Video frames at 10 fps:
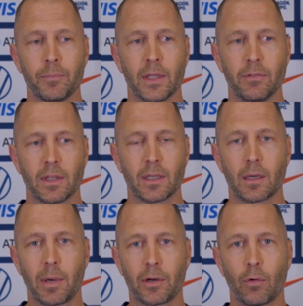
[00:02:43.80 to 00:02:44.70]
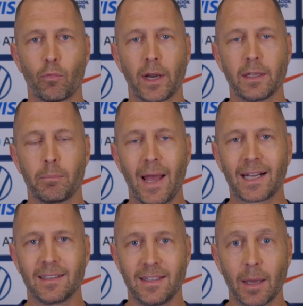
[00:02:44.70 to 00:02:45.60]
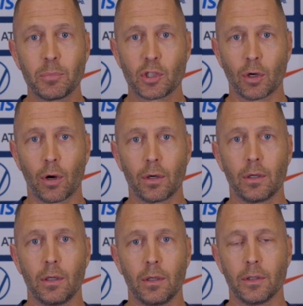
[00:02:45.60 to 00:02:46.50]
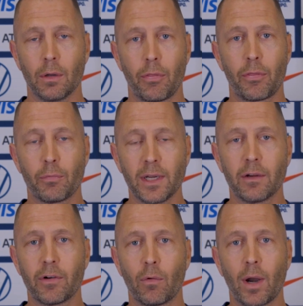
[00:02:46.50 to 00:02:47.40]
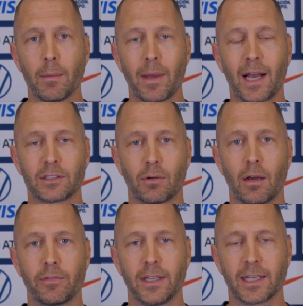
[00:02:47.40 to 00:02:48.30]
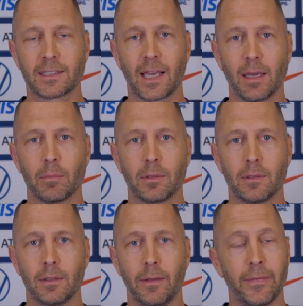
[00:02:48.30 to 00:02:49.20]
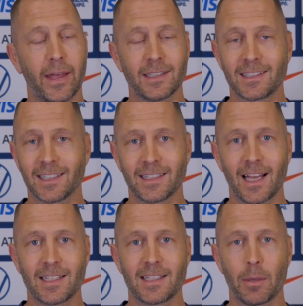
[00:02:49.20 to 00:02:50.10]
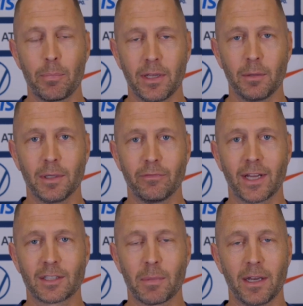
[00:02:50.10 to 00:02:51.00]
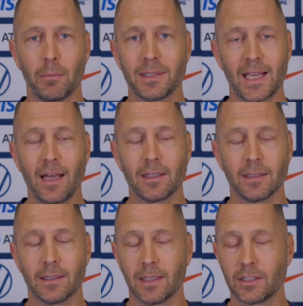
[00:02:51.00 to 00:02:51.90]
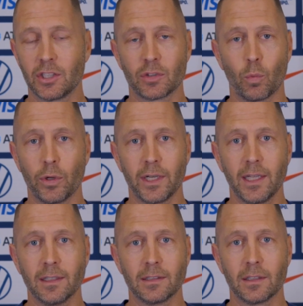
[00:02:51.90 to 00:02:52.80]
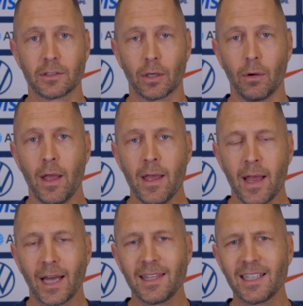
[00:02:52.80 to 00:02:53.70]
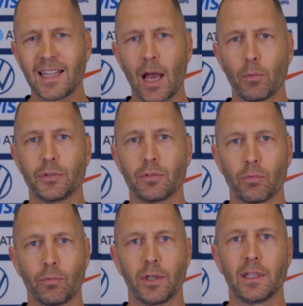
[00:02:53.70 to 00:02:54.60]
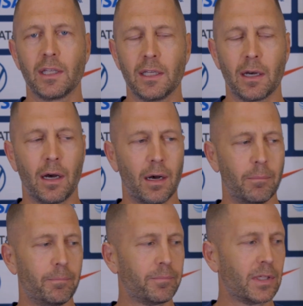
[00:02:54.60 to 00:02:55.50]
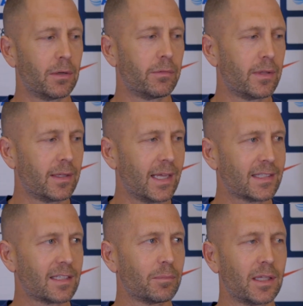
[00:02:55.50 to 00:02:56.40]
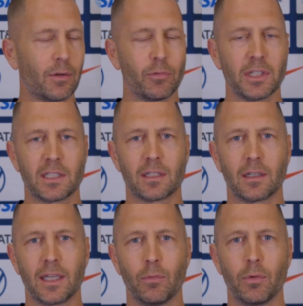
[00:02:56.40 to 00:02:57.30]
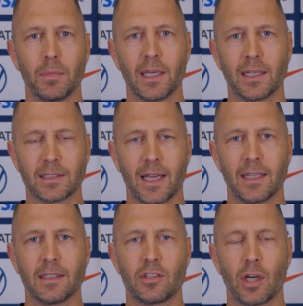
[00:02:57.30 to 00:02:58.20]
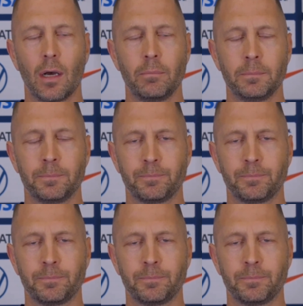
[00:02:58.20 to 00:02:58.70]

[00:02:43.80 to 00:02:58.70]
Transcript: If you think about our right back depth chart, three of our right backs are out for the next game. And that's the epitome of next man up mentality, and that's just what it is. So I think that was really, that's something that really sunk in with me as I had this job.